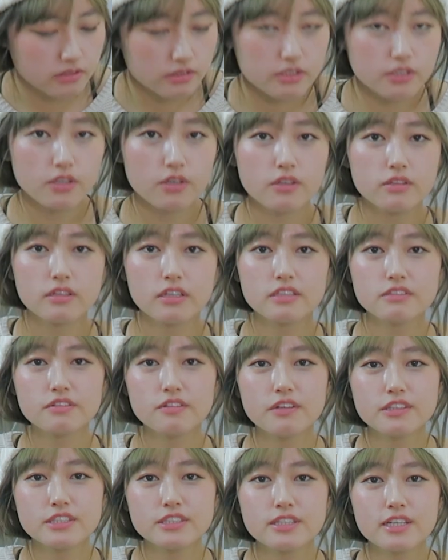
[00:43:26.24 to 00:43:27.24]
So thanks
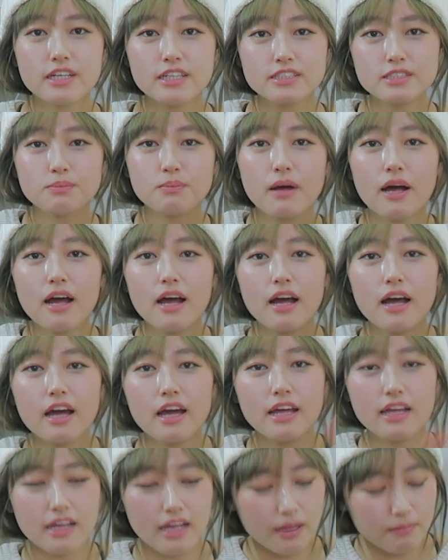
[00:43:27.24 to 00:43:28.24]
for watching, guys.
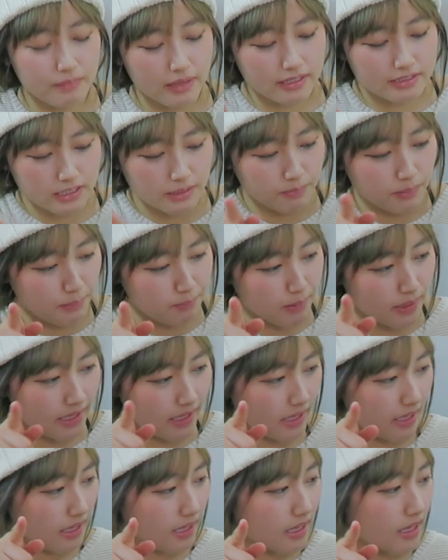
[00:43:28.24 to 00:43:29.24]
Bye. Ame, say bye
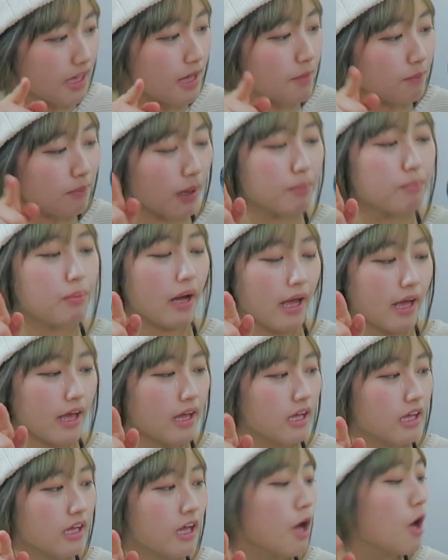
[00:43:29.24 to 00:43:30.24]
bye. Bye bye.
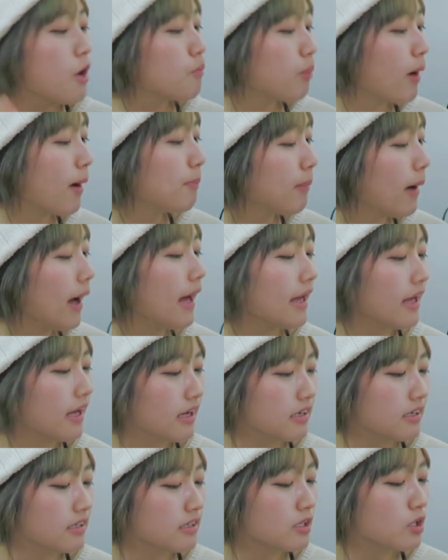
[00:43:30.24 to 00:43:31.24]
Bye bye.
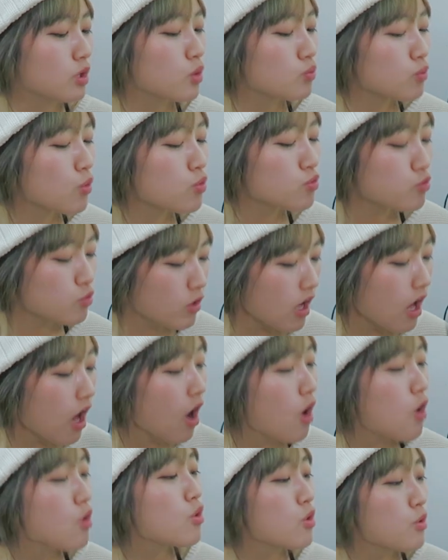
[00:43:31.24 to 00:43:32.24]

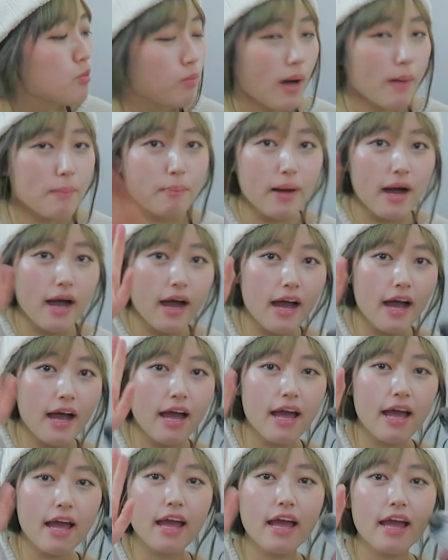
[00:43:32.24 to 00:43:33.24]
Bye
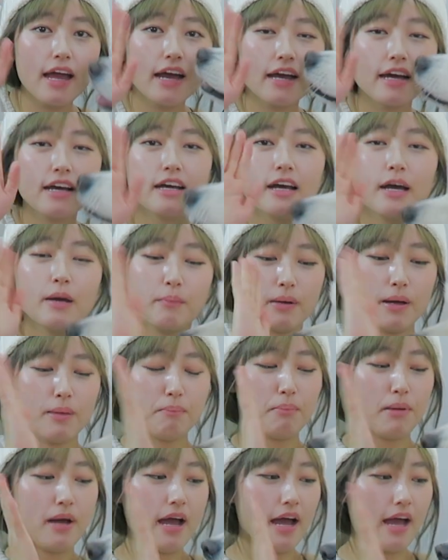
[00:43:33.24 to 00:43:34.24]
bye.
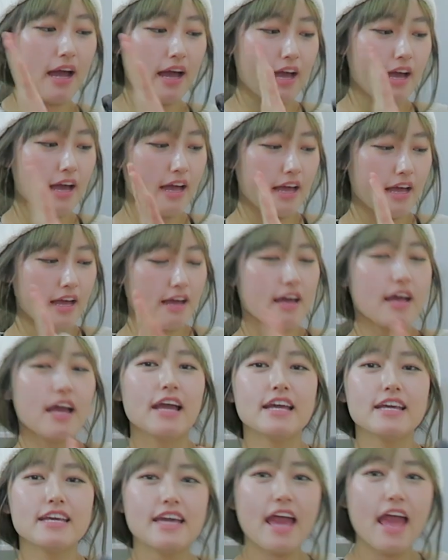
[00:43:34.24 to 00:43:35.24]
Bye bye.
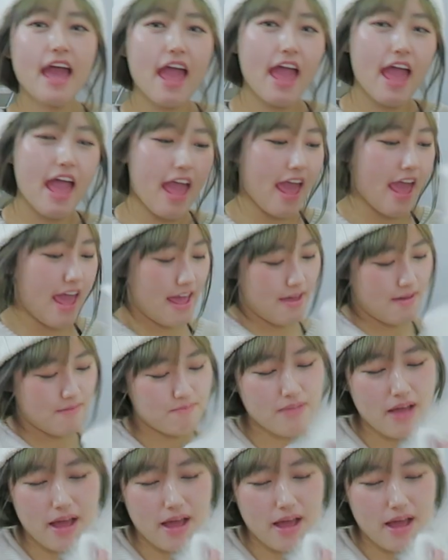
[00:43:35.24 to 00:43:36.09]
Yay.